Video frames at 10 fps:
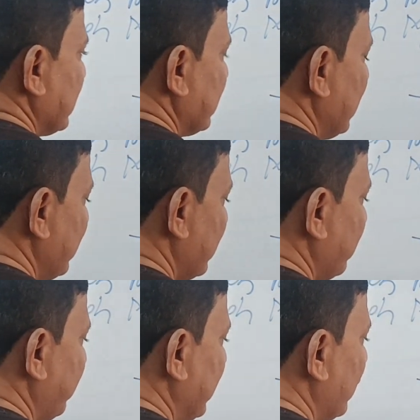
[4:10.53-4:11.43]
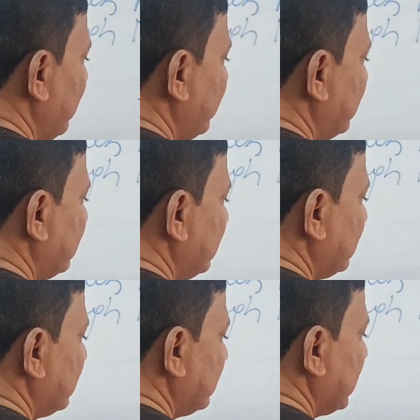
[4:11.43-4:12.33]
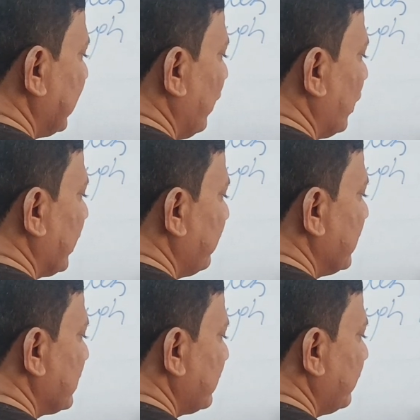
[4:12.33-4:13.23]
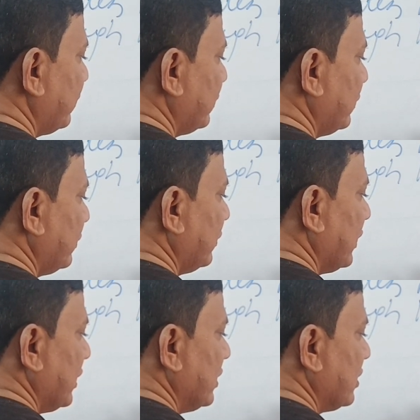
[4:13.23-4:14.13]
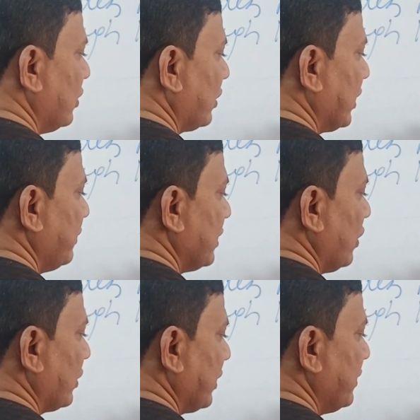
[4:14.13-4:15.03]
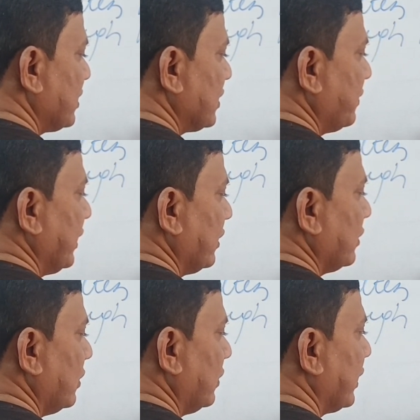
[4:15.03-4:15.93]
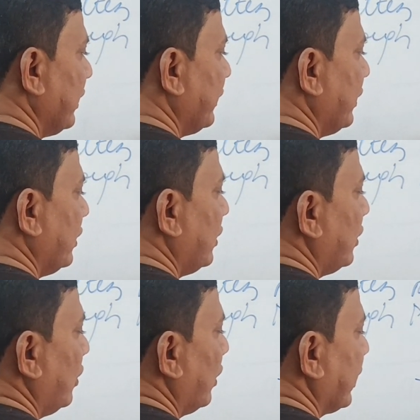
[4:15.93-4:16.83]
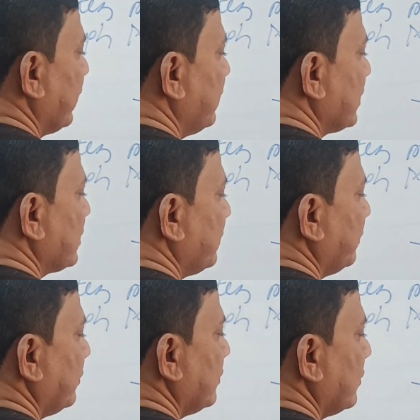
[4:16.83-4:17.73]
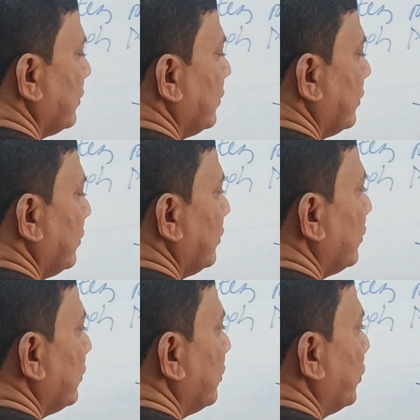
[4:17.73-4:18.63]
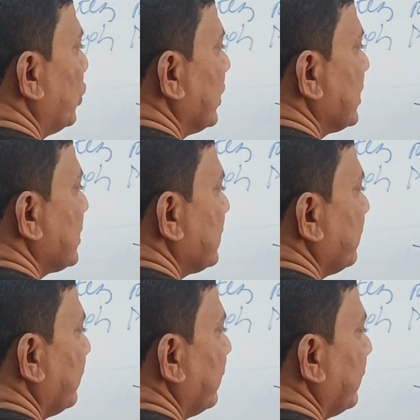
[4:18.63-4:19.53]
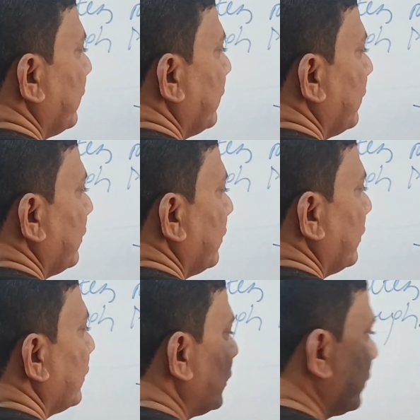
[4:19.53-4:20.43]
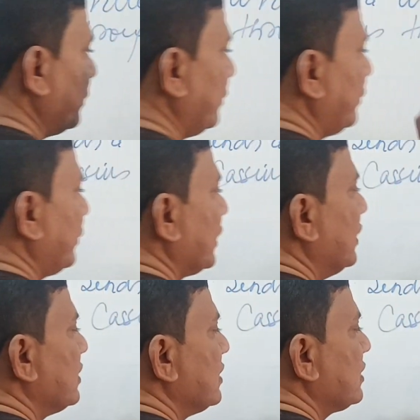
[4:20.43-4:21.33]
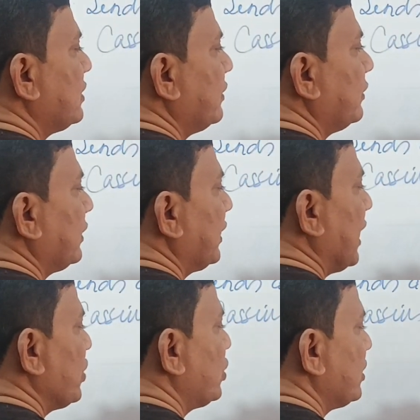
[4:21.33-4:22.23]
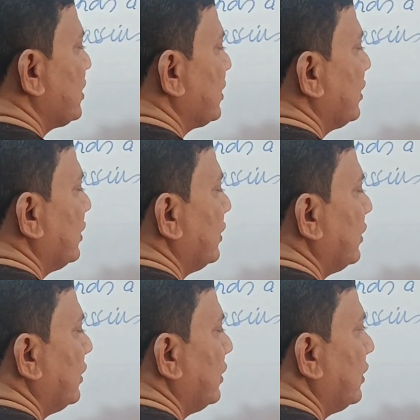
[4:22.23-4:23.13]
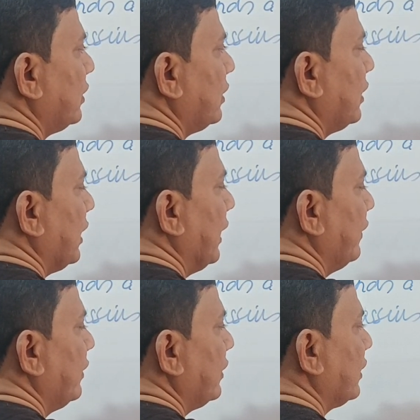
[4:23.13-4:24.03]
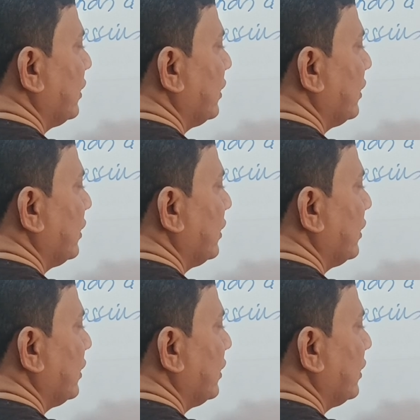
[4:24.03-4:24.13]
this is the wing of Octavius. This is the Octavius's wing, okay. Octavius, Brutus. Okay. This is Cassius, and